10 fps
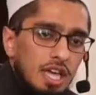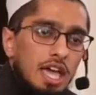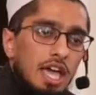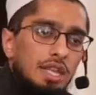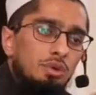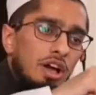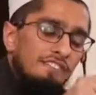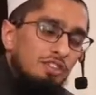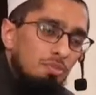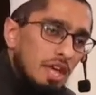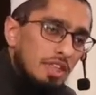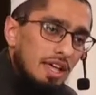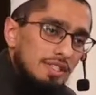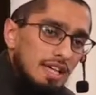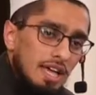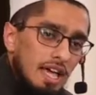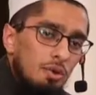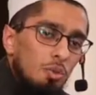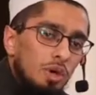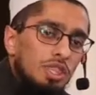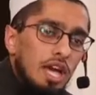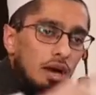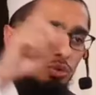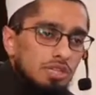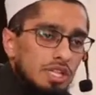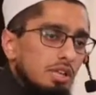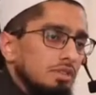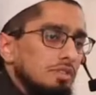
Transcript: And you have to pay that zakah when the house sells.